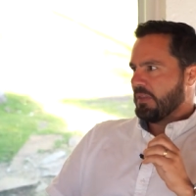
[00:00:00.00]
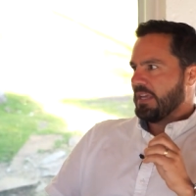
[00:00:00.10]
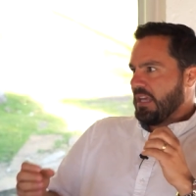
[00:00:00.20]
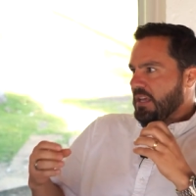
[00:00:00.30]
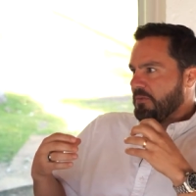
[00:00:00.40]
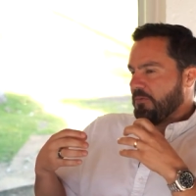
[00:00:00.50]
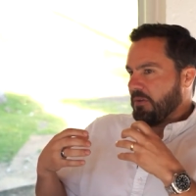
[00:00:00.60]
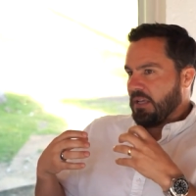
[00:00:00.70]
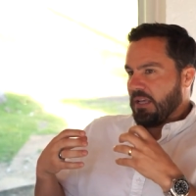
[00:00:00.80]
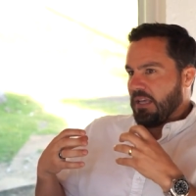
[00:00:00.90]
Like
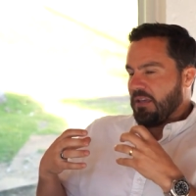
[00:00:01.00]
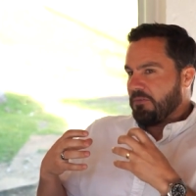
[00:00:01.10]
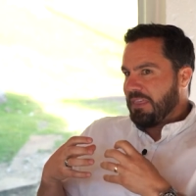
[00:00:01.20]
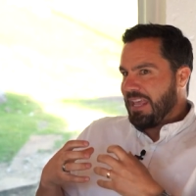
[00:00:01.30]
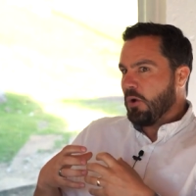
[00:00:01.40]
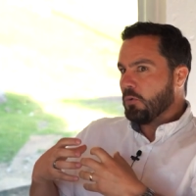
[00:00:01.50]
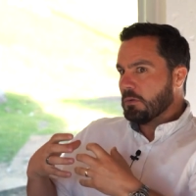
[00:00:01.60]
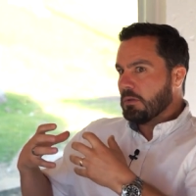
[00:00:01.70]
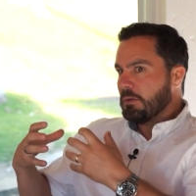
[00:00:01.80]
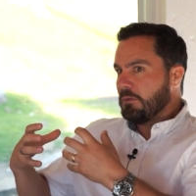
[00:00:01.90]
if if they
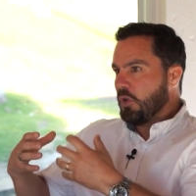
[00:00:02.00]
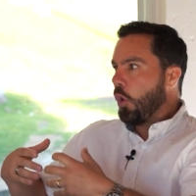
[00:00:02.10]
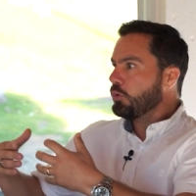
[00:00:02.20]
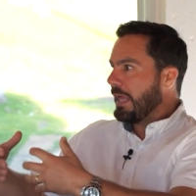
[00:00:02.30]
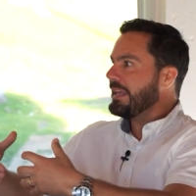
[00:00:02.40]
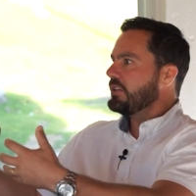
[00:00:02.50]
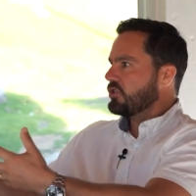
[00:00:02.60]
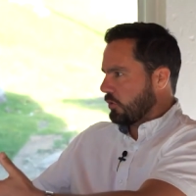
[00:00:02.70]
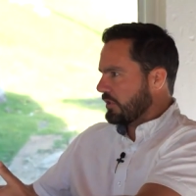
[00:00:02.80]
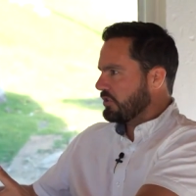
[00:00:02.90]
don't know, like, and
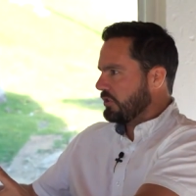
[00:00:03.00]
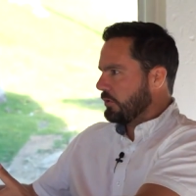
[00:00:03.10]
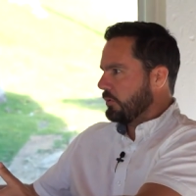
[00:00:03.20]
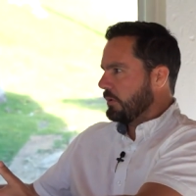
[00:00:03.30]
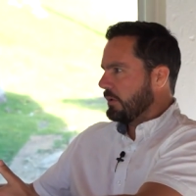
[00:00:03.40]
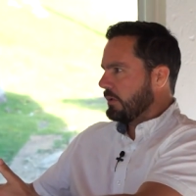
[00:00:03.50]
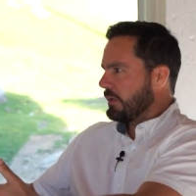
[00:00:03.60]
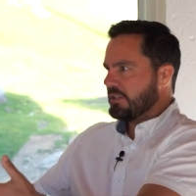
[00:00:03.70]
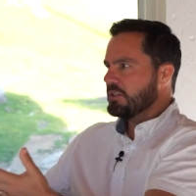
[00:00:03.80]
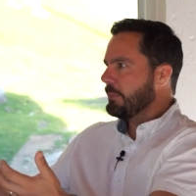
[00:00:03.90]
trust you,
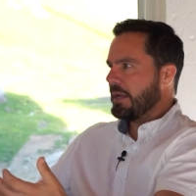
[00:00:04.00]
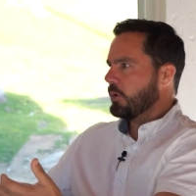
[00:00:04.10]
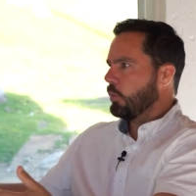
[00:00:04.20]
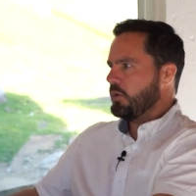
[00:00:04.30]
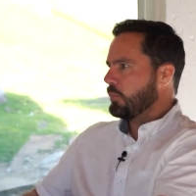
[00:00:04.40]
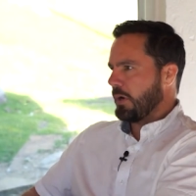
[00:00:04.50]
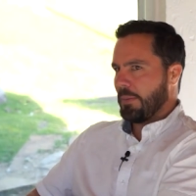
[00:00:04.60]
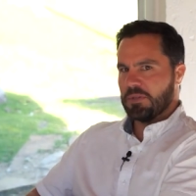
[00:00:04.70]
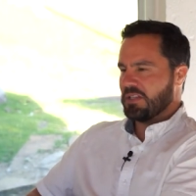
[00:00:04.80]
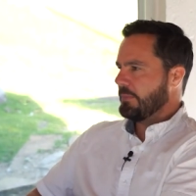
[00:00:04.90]
it doesn't matter what you
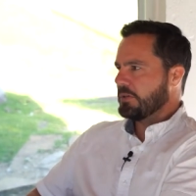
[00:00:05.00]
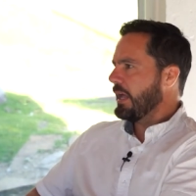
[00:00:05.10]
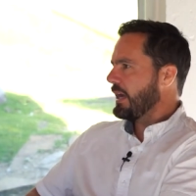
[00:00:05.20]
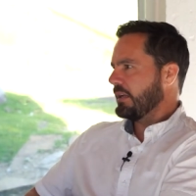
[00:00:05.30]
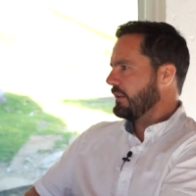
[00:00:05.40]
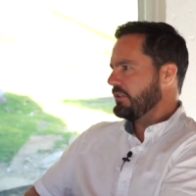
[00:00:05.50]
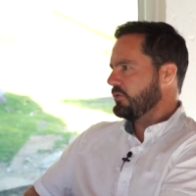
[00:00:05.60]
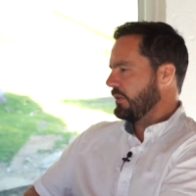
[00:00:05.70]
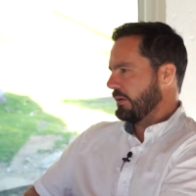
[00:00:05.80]
promise them. They're not going to lend you